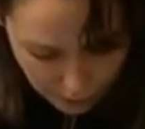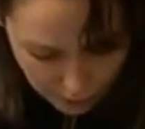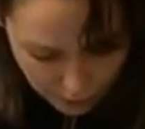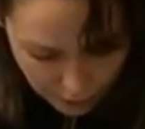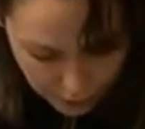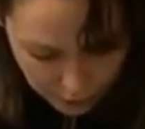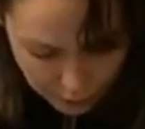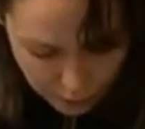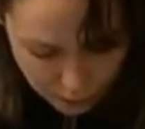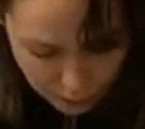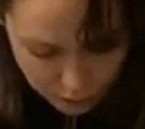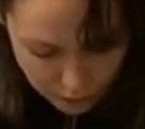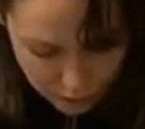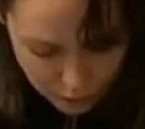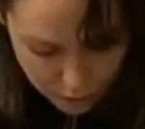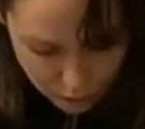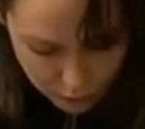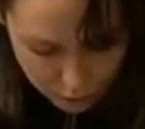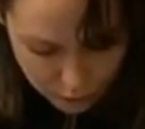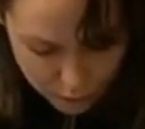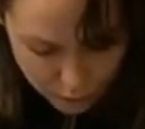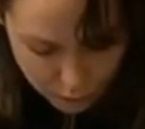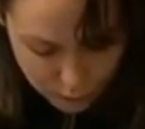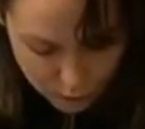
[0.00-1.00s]
Under the
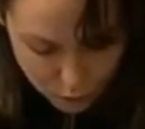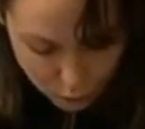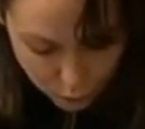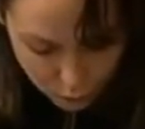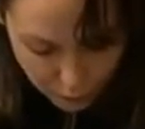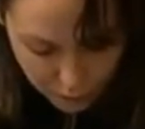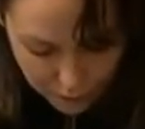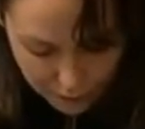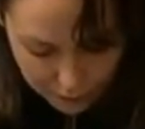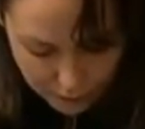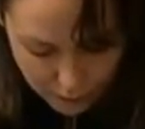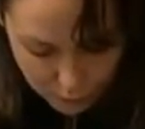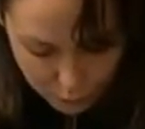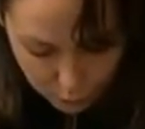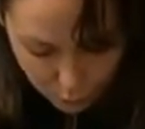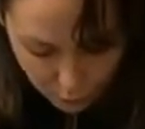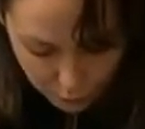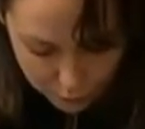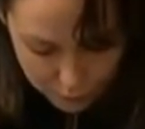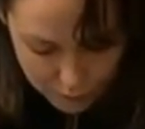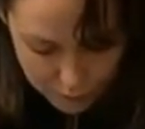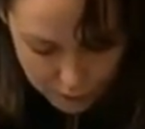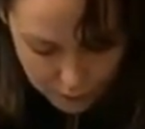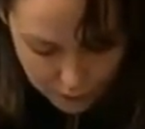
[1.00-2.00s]
Service Victoria Act and
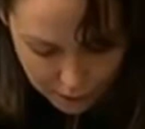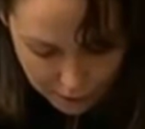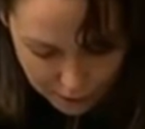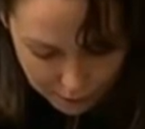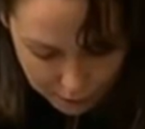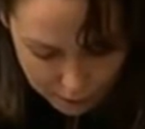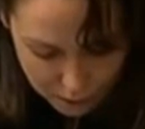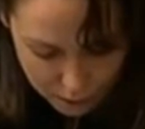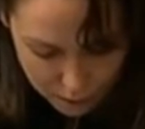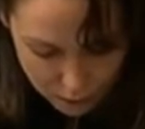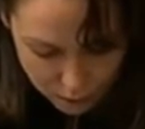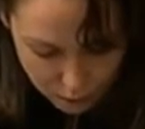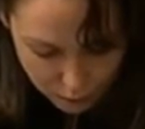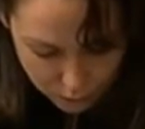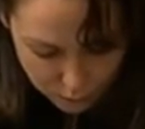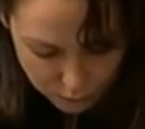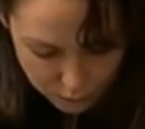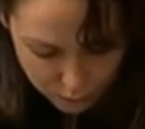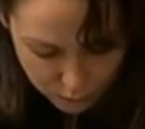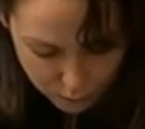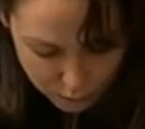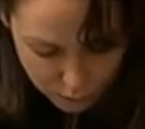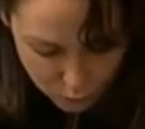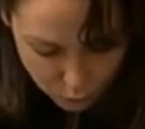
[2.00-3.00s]
Privacy Act,
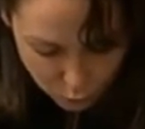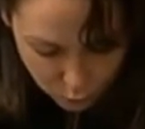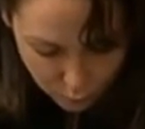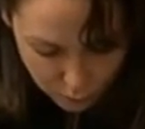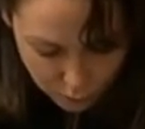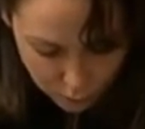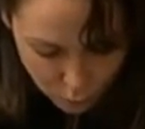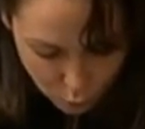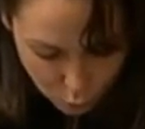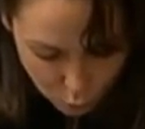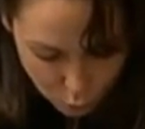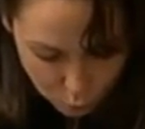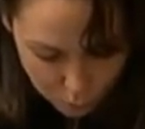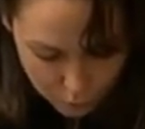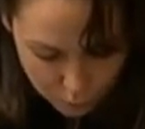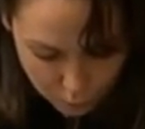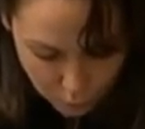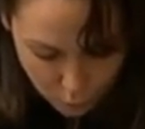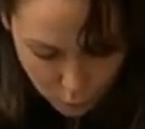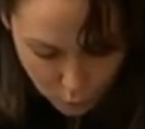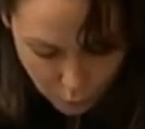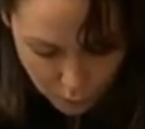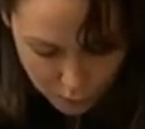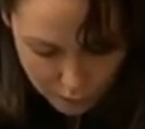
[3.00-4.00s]
Service Victoria could be
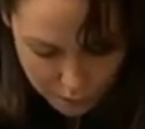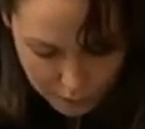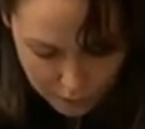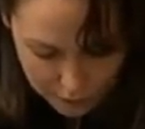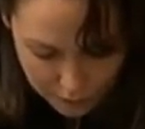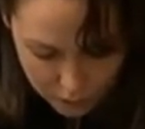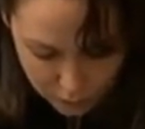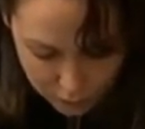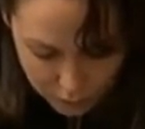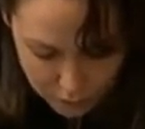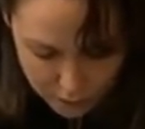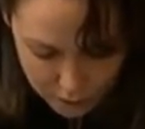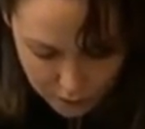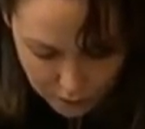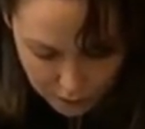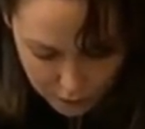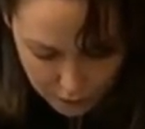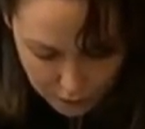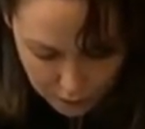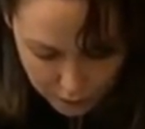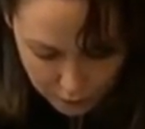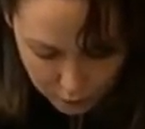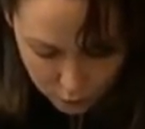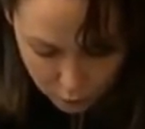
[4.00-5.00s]
required to hand over
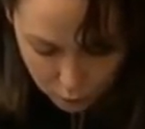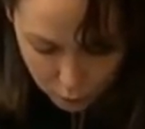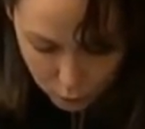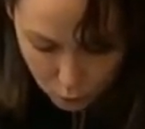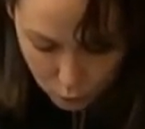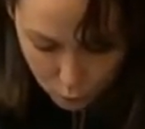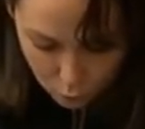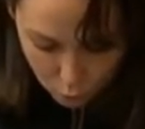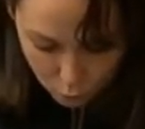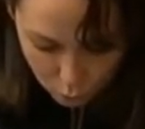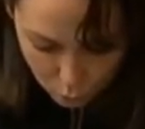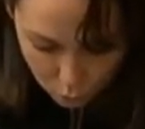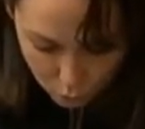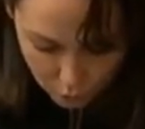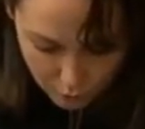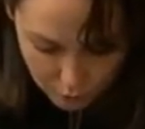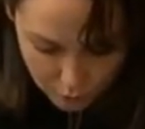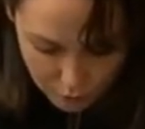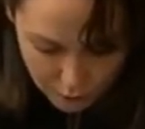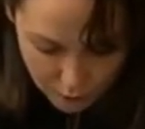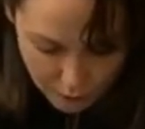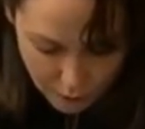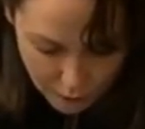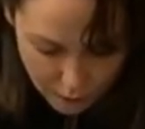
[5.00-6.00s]
data under a court
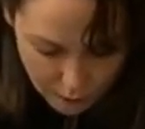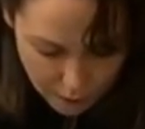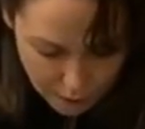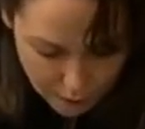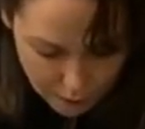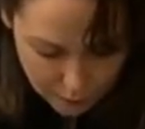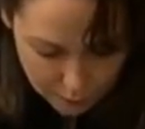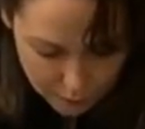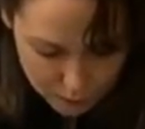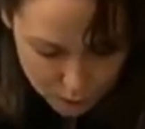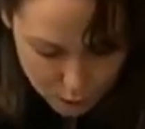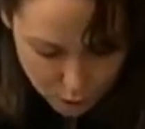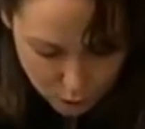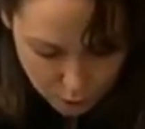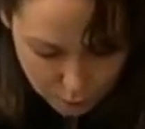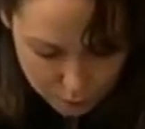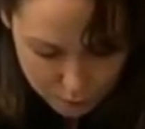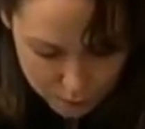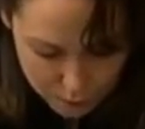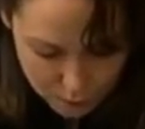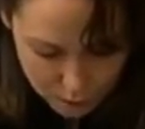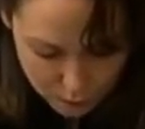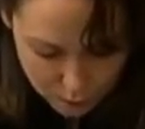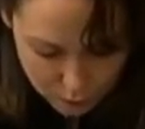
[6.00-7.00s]
order. The
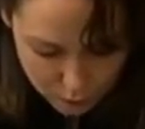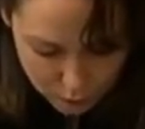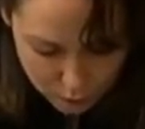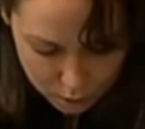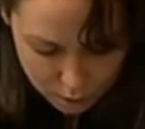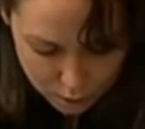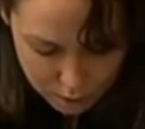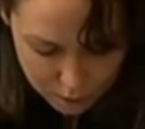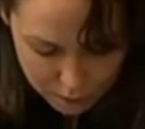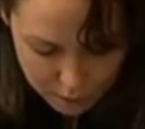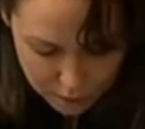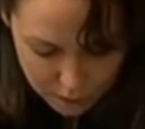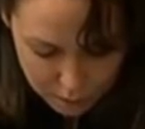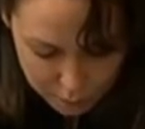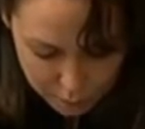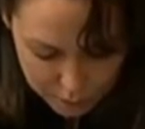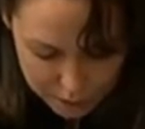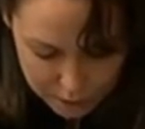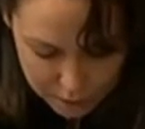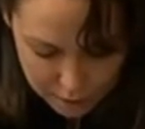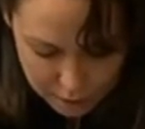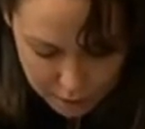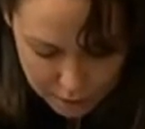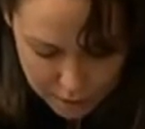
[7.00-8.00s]
terms to use
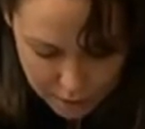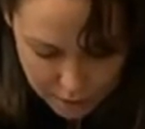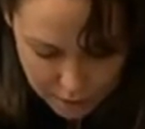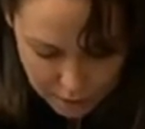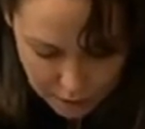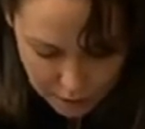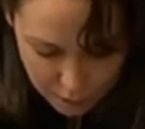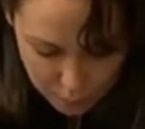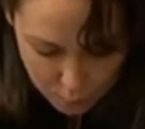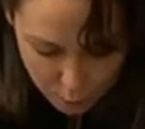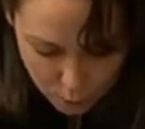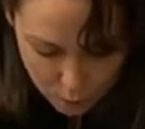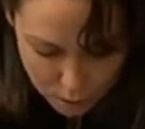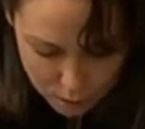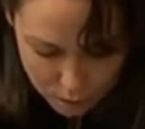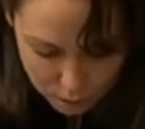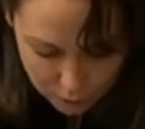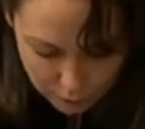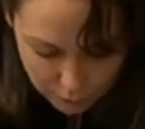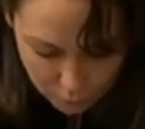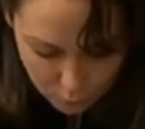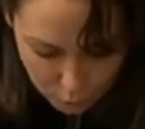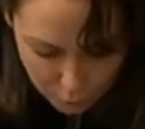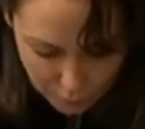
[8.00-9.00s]
explicitly state that
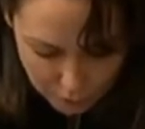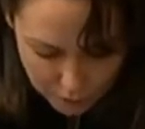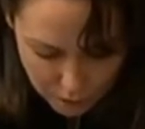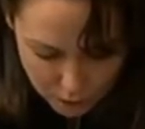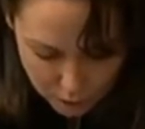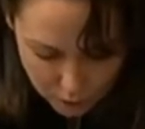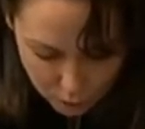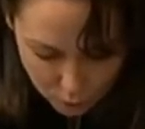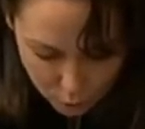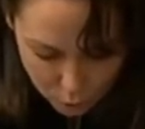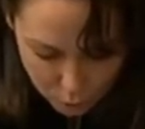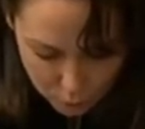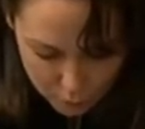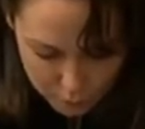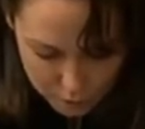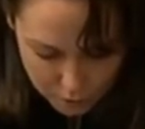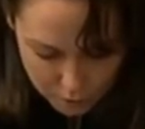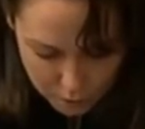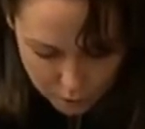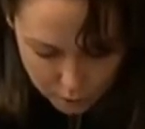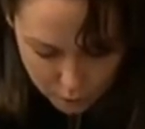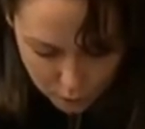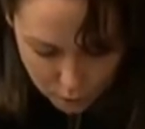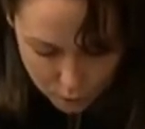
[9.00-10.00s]
personal information could be
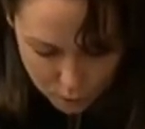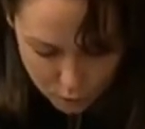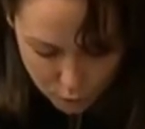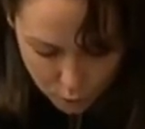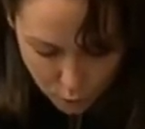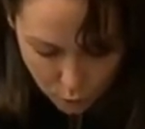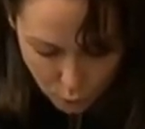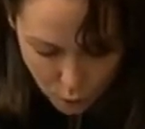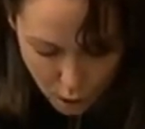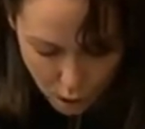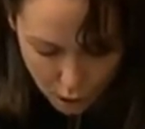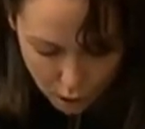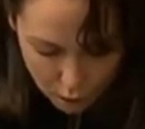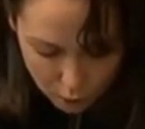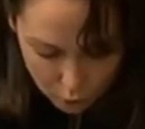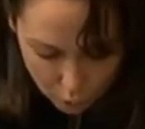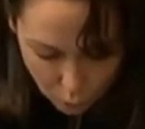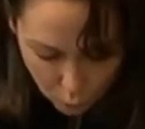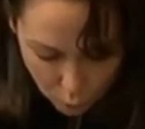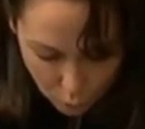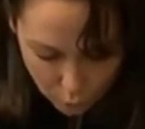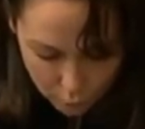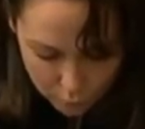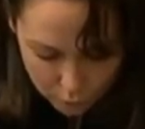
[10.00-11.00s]
disclosed for
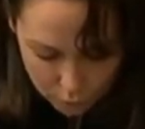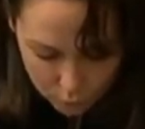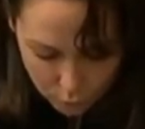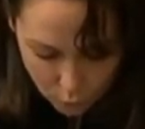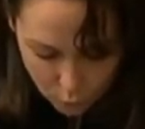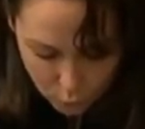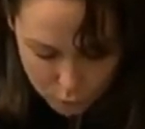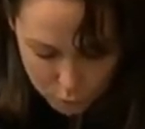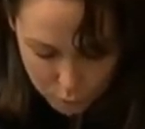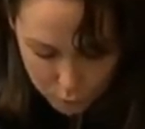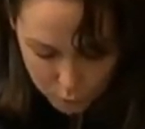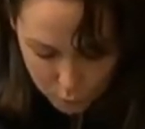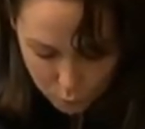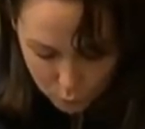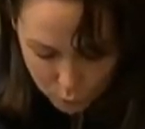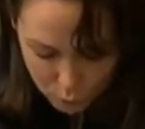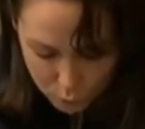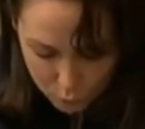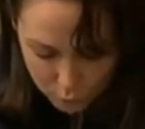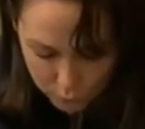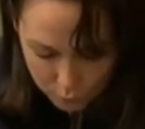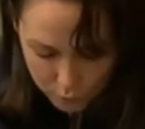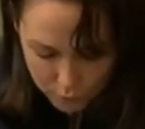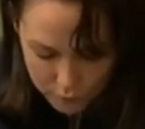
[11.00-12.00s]
law enforcement or
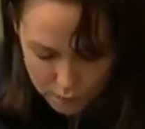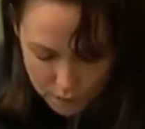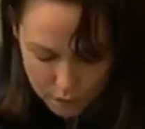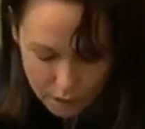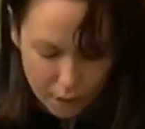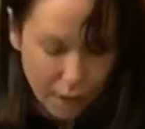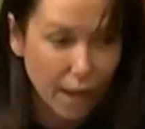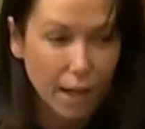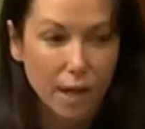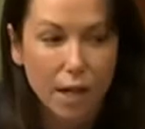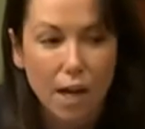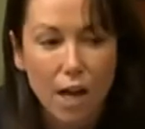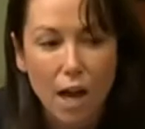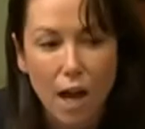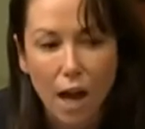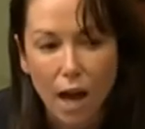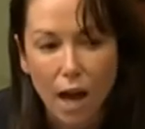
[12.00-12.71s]
to investigate